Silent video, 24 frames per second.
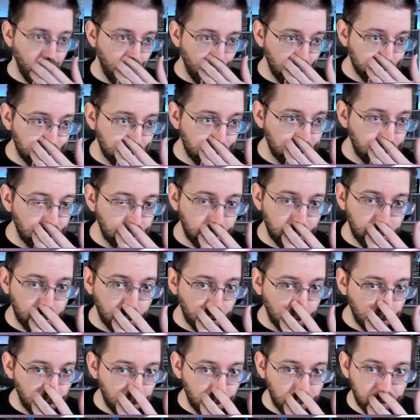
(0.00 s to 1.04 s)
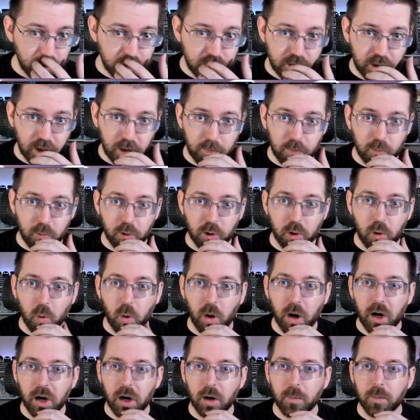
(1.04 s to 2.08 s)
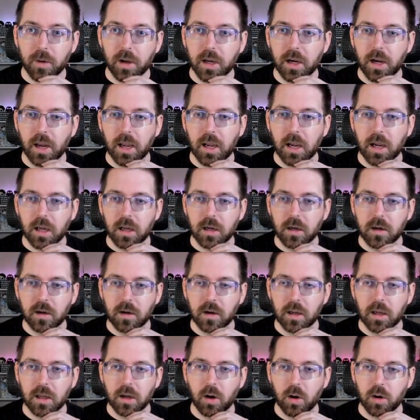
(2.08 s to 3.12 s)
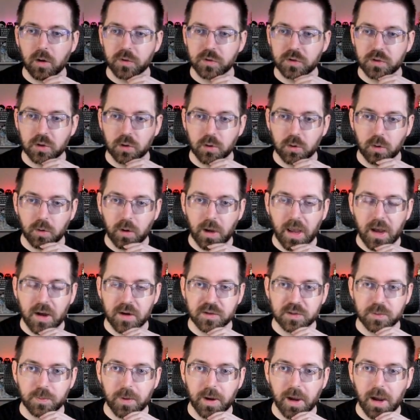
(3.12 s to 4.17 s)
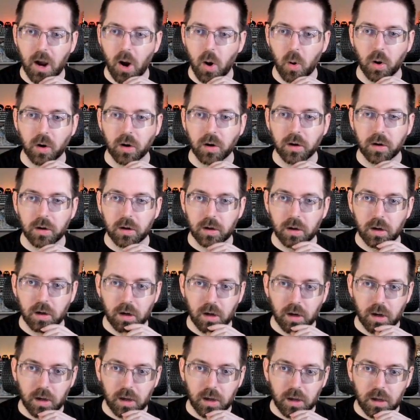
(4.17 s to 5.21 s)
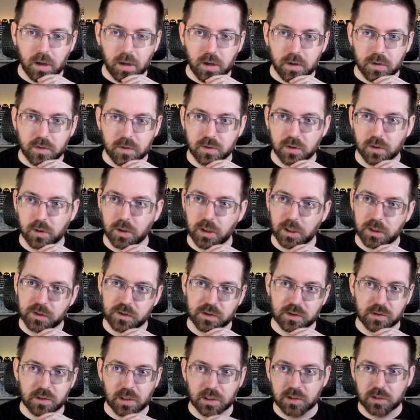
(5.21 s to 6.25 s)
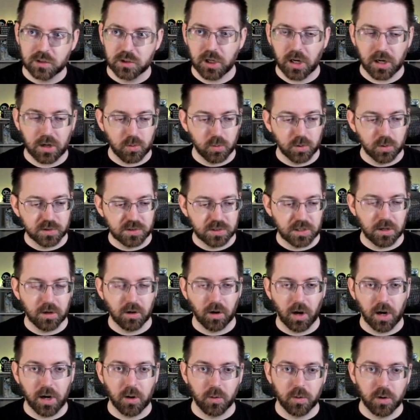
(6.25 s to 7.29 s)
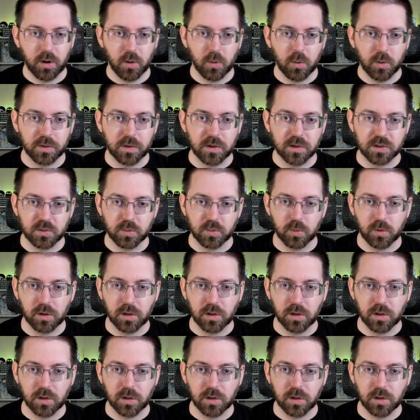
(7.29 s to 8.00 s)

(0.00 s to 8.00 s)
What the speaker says: Two gem requirement, and it also has power. So let's check what's here. I don't know what this one